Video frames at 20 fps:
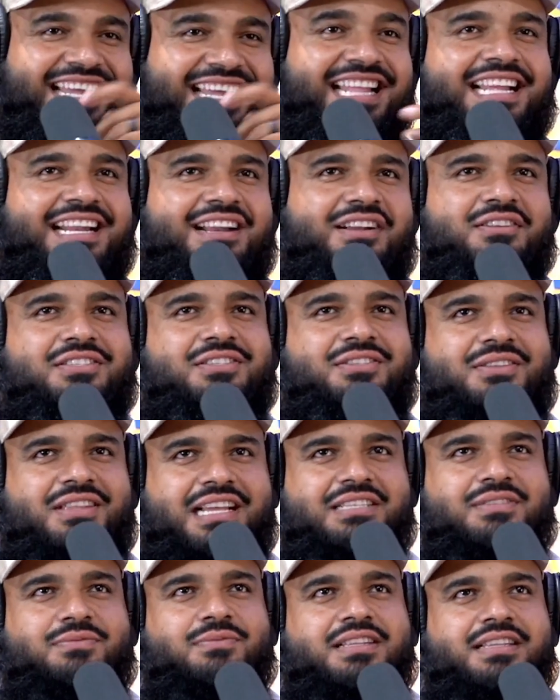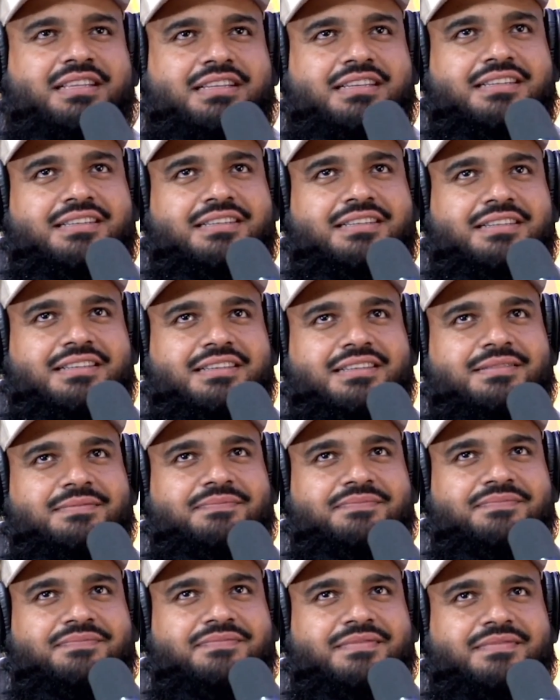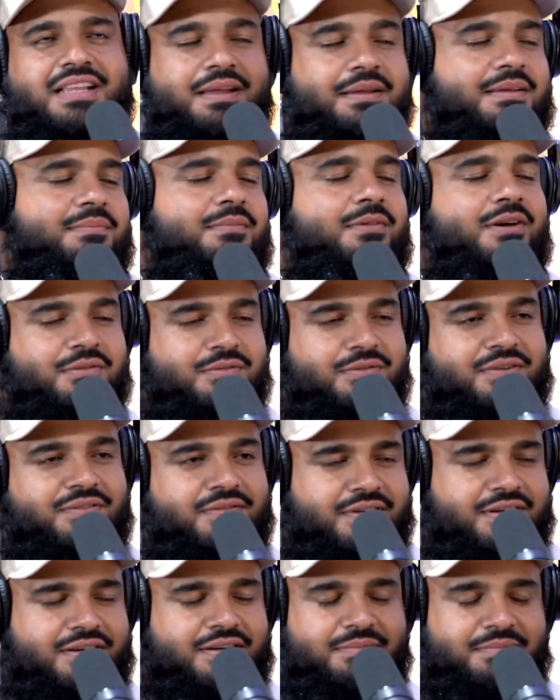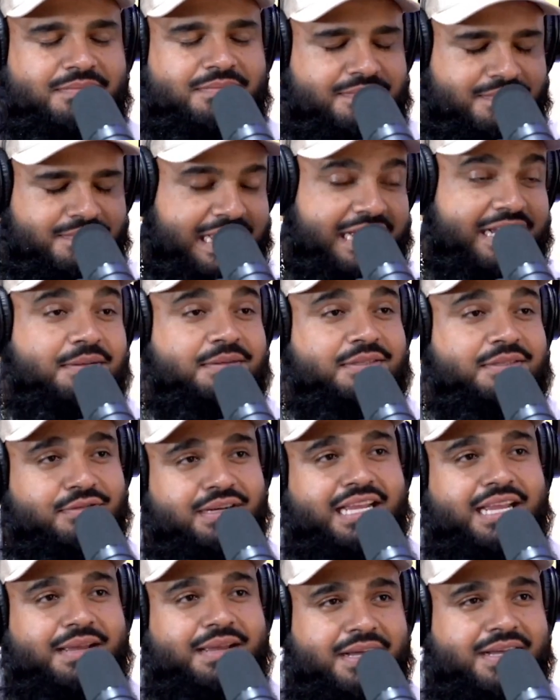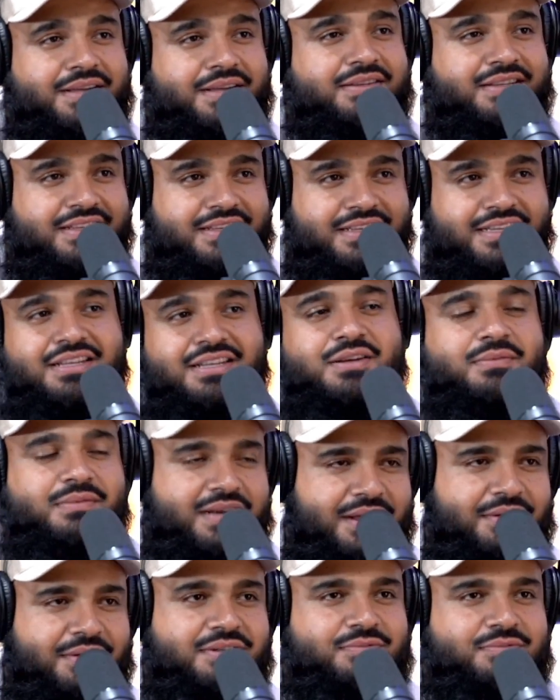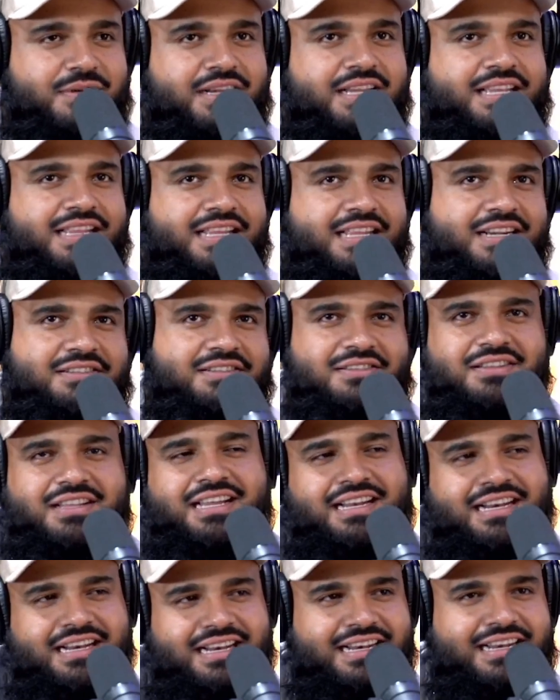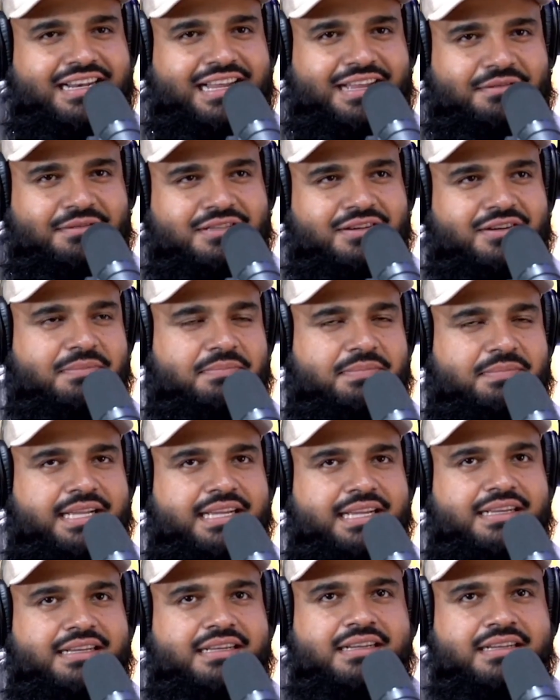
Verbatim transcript: then also that's when the Modern Warfare or Black Ops 3 came out. Yeah. When I was working there. So then I was already playing.